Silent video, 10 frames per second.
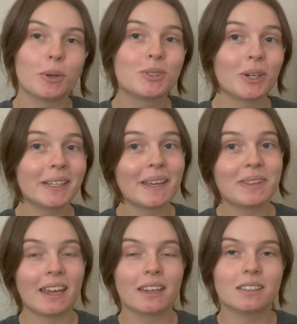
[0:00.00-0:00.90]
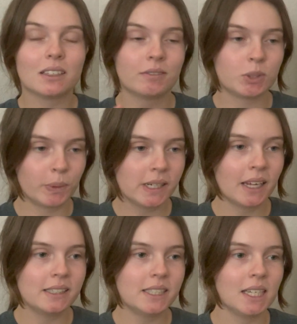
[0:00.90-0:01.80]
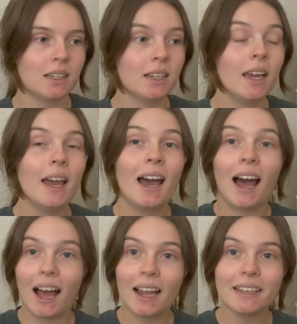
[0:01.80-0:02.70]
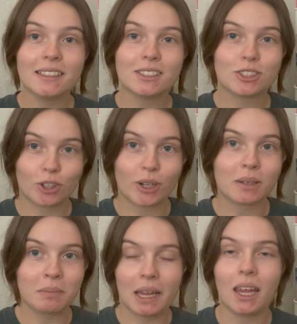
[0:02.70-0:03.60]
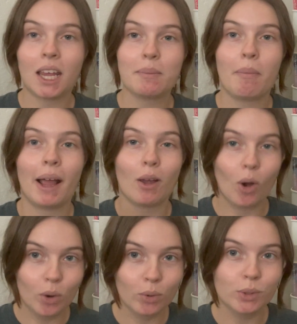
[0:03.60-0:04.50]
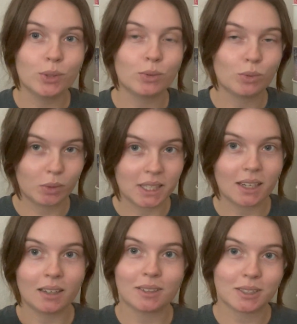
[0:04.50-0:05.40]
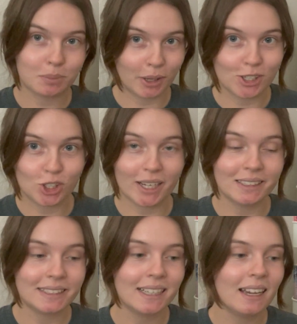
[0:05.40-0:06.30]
starting at the end of 2019, I started making my own reading spreadsheet.